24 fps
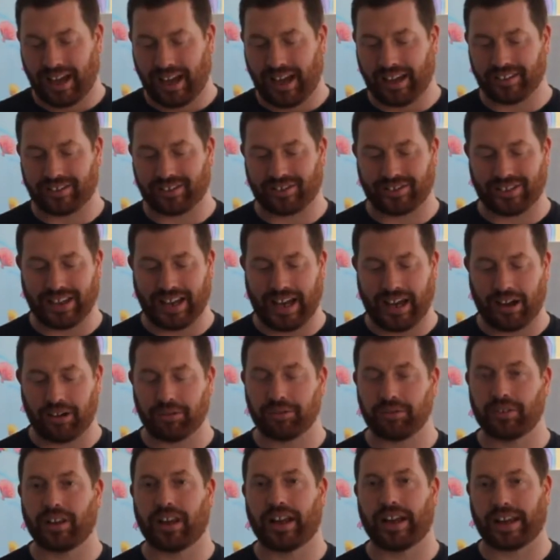a
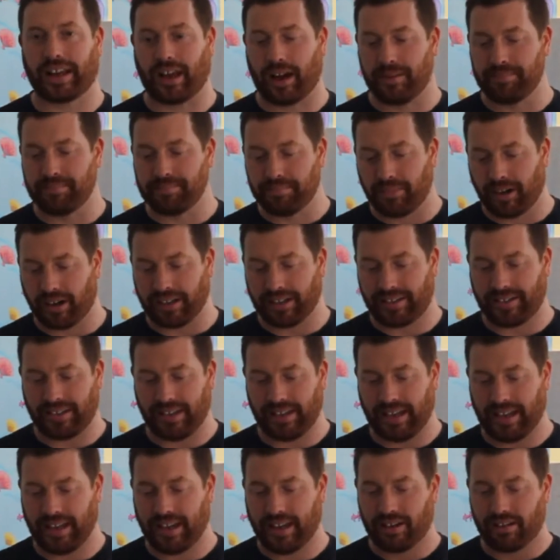sound like a
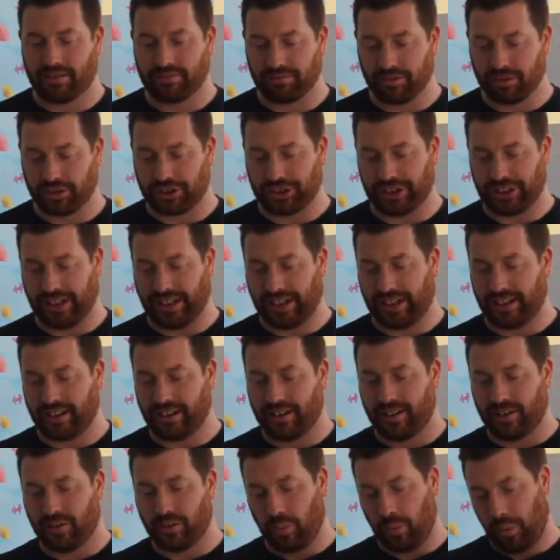mighty rushing
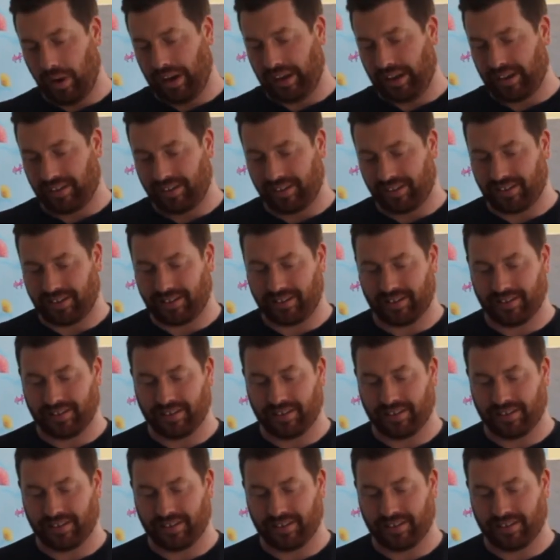wind,